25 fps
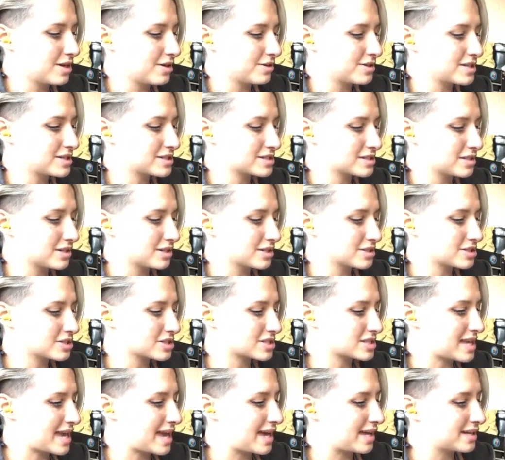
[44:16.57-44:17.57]
no, these are
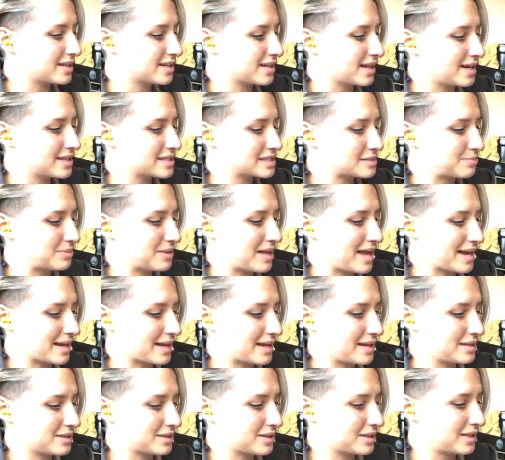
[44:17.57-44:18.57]
just anodized black,
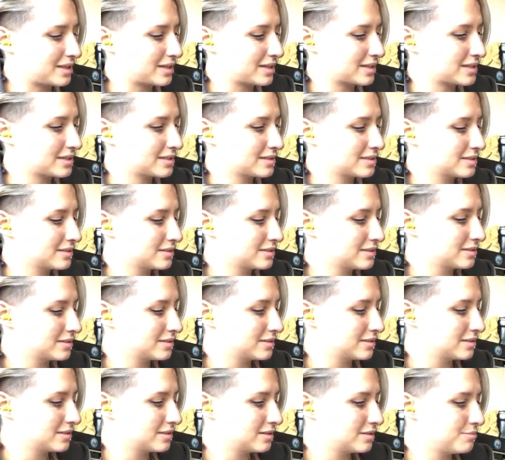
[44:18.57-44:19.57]
I think.
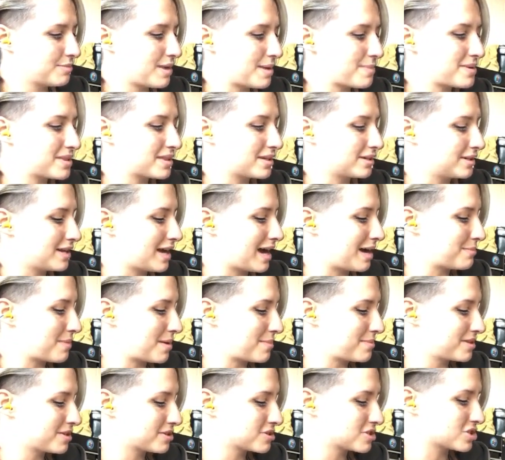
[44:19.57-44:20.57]
Maybe they're not.
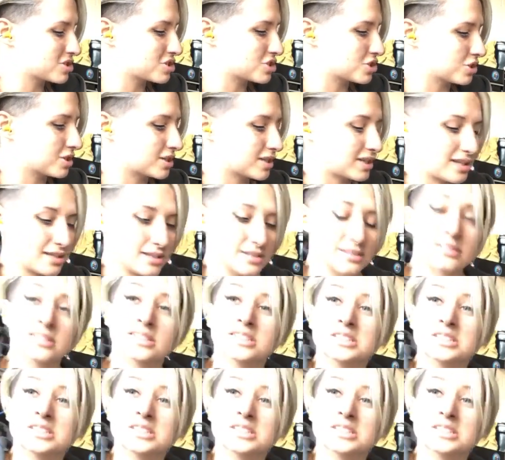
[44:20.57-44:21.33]
Maybe they're just dirty.